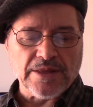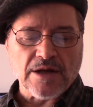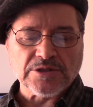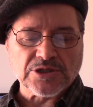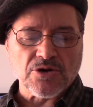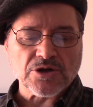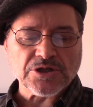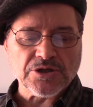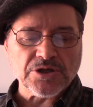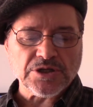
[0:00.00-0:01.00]

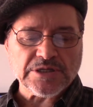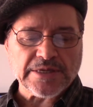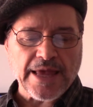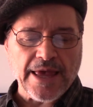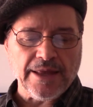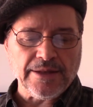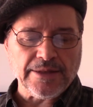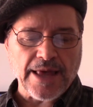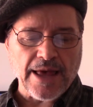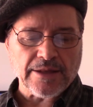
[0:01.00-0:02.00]
sources and
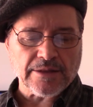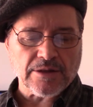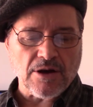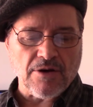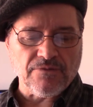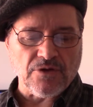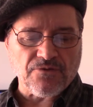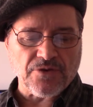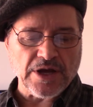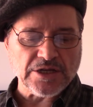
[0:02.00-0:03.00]
that of the
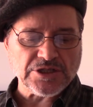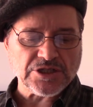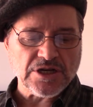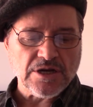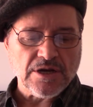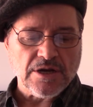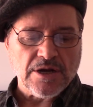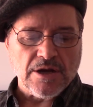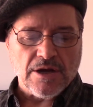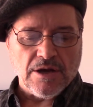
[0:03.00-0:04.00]
French
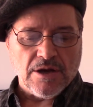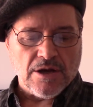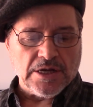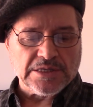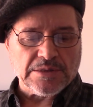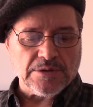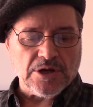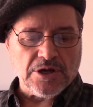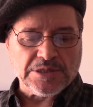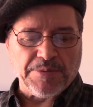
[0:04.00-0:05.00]

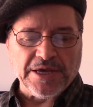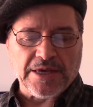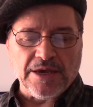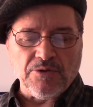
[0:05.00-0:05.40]
speaking